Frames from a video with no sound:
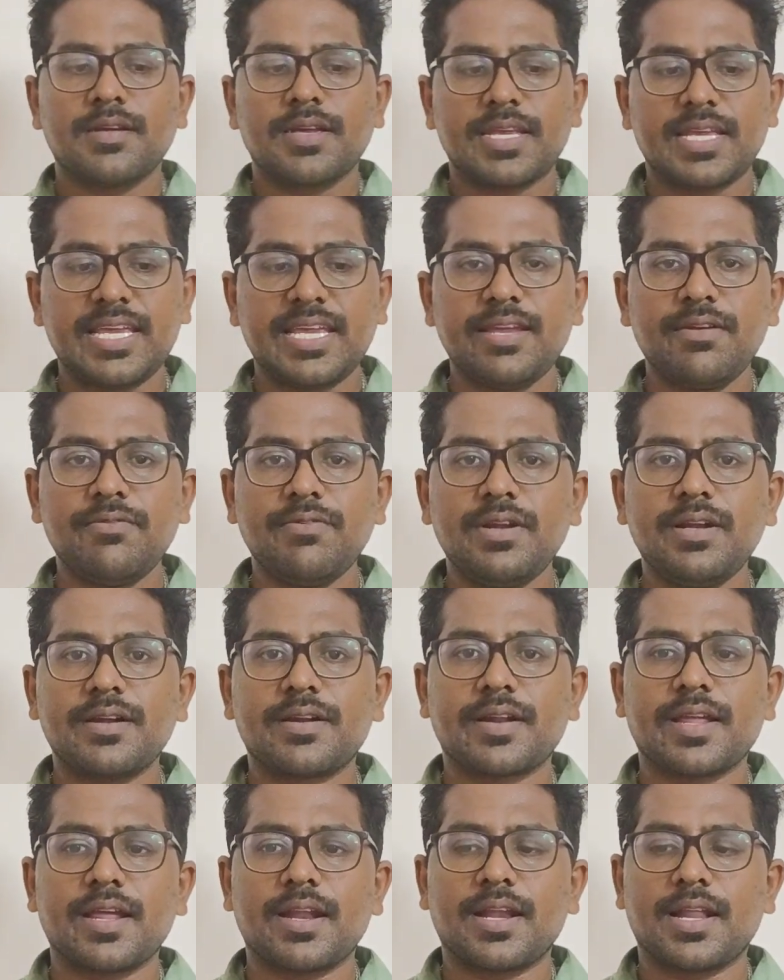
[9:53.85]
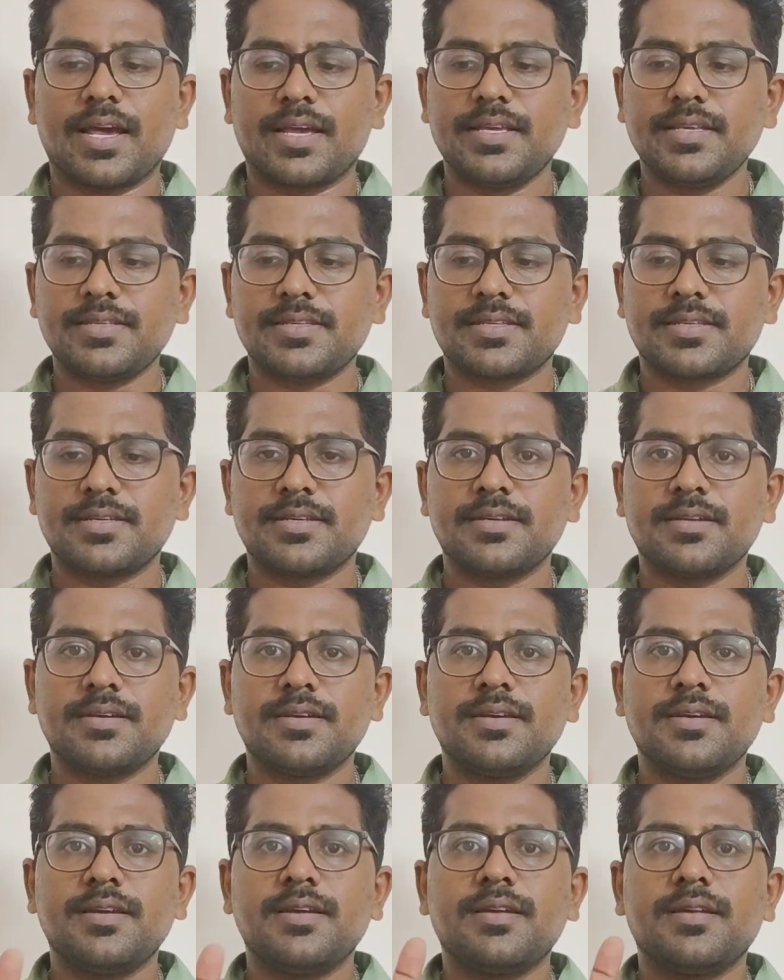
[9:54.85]
he will realize
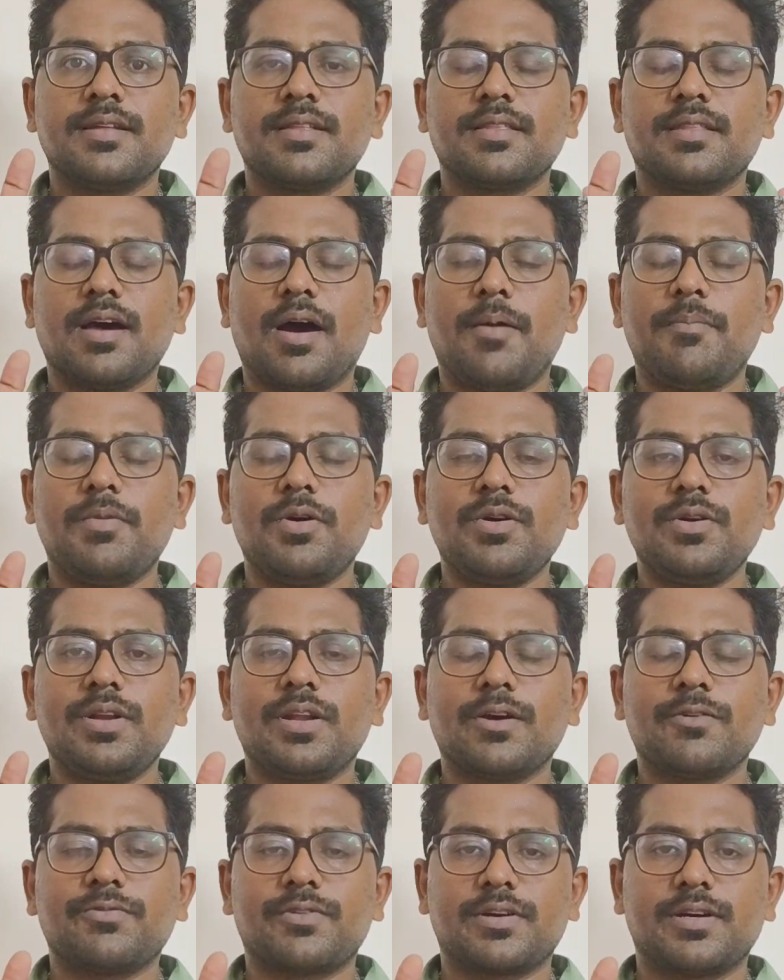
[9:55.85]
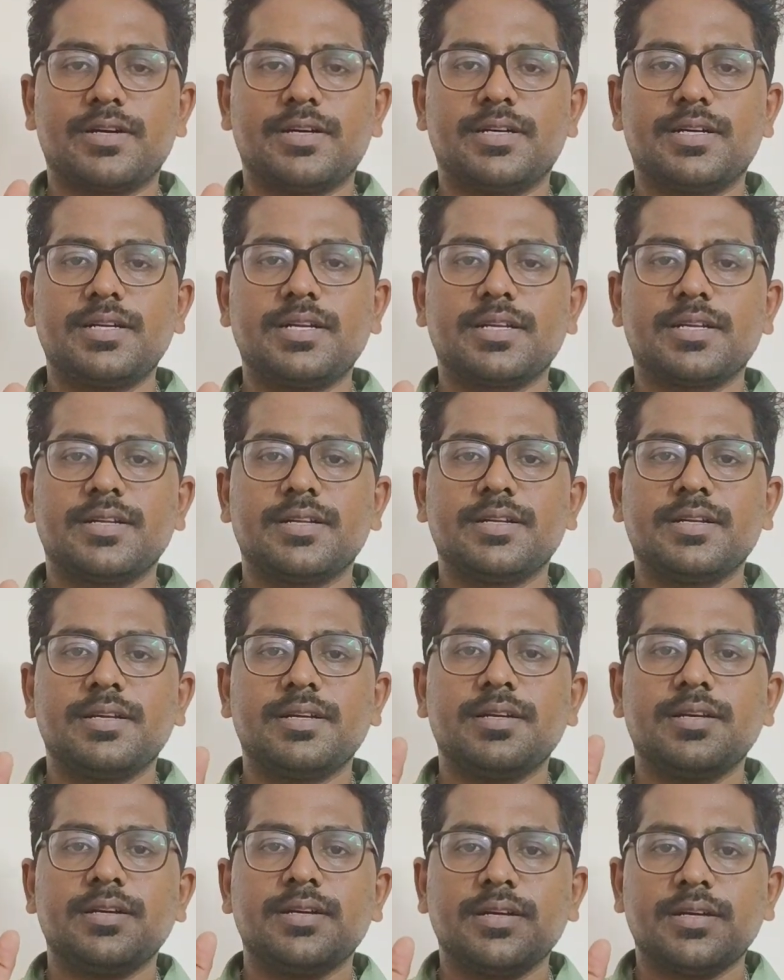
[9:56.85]
the amount of hurt
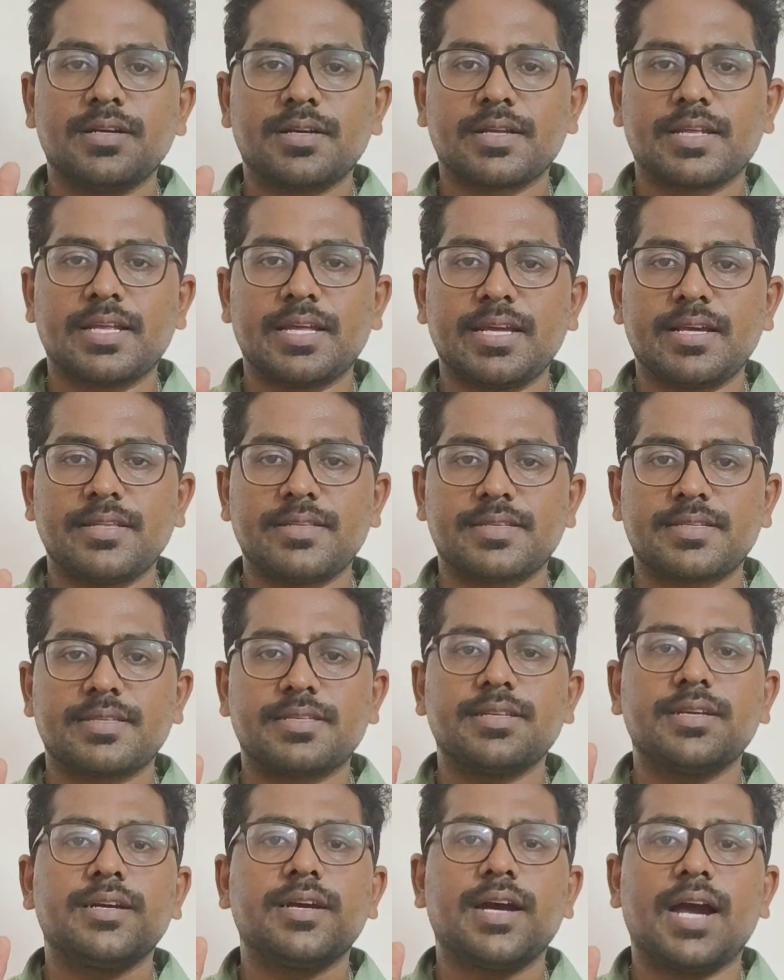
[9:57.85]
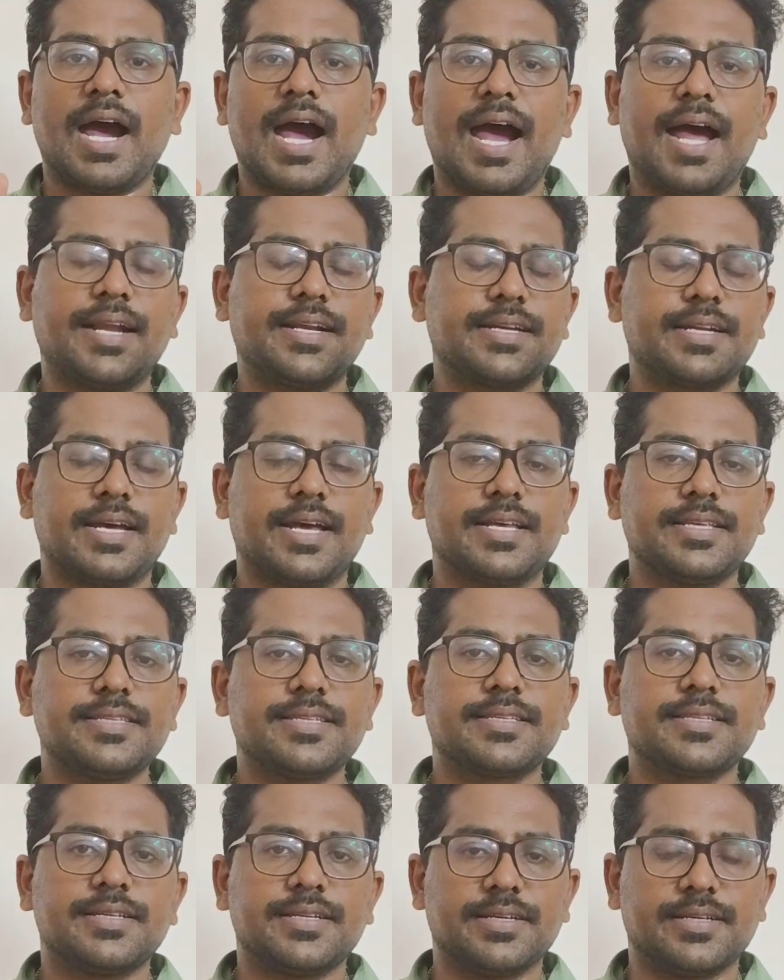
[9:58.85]
his hand
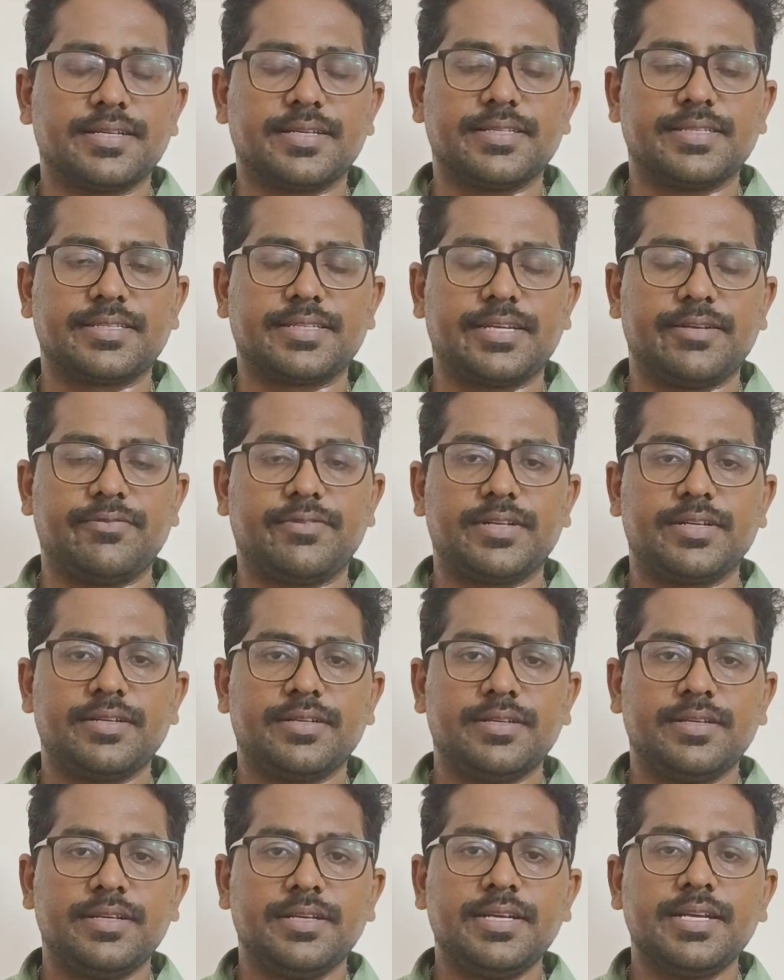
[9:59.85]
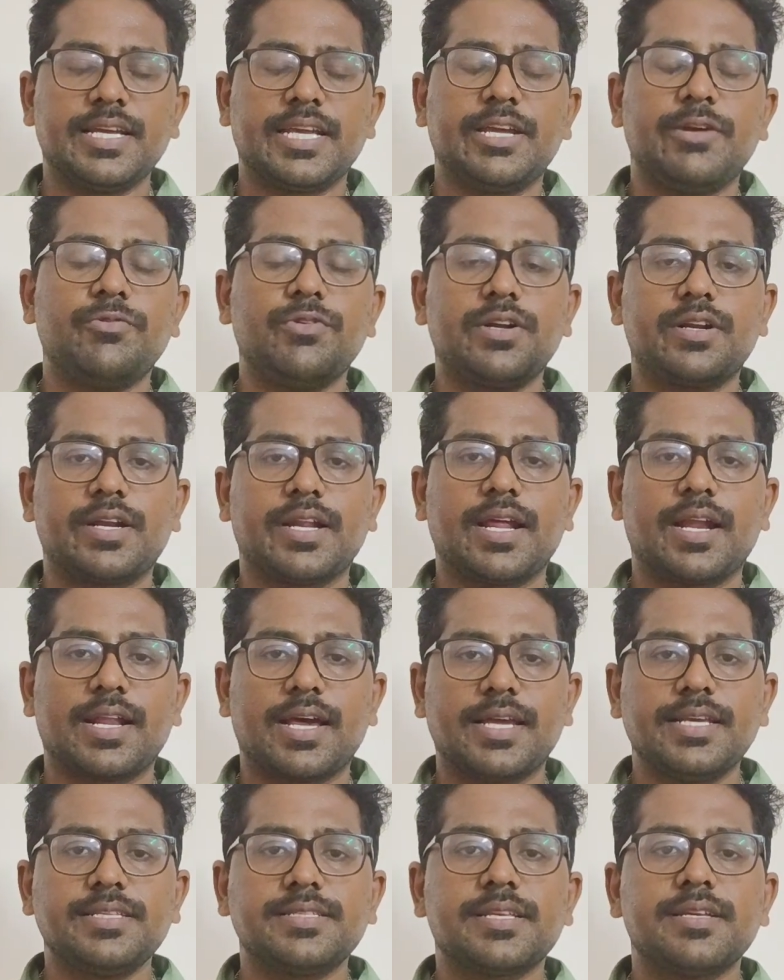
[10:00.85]
has received. He would
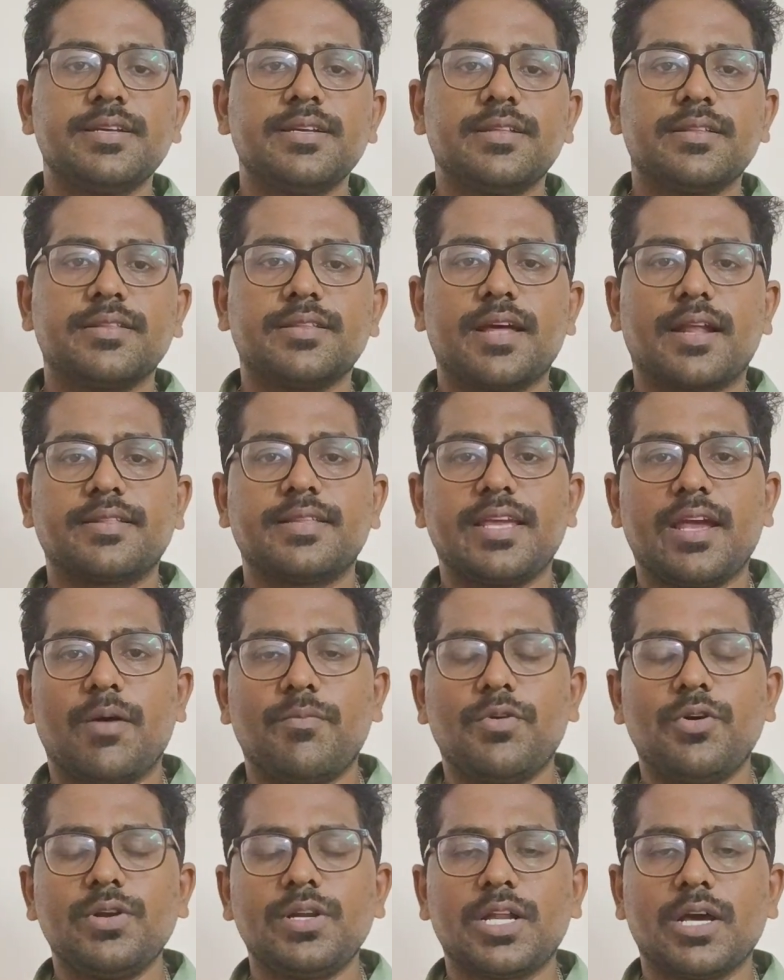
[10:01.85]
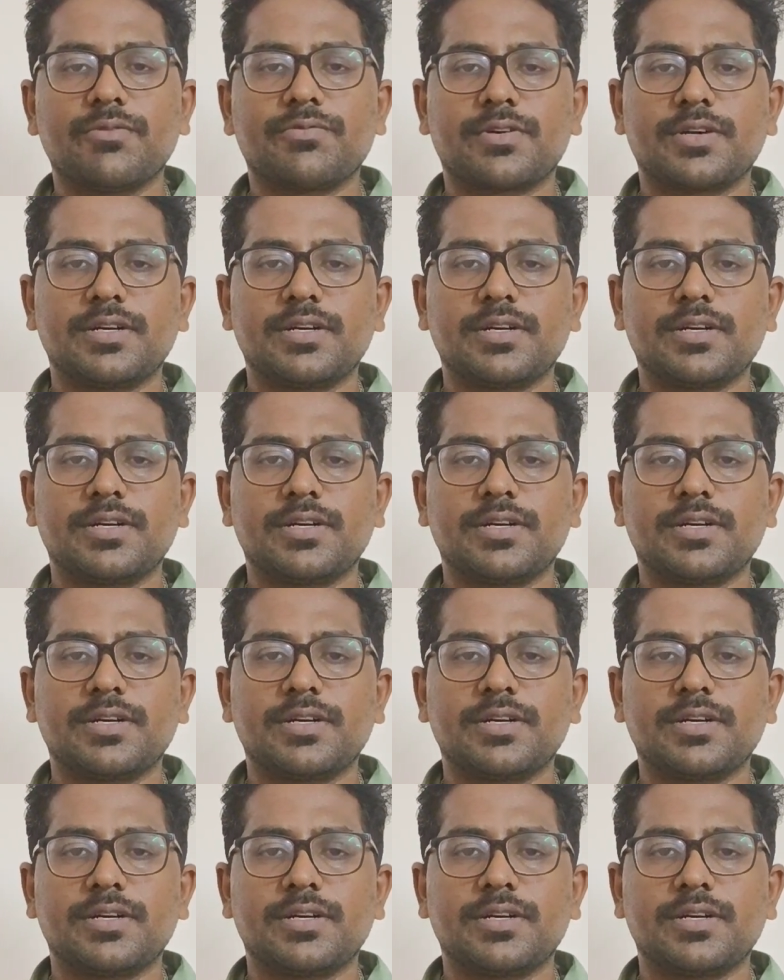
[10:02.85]
realize that the amount of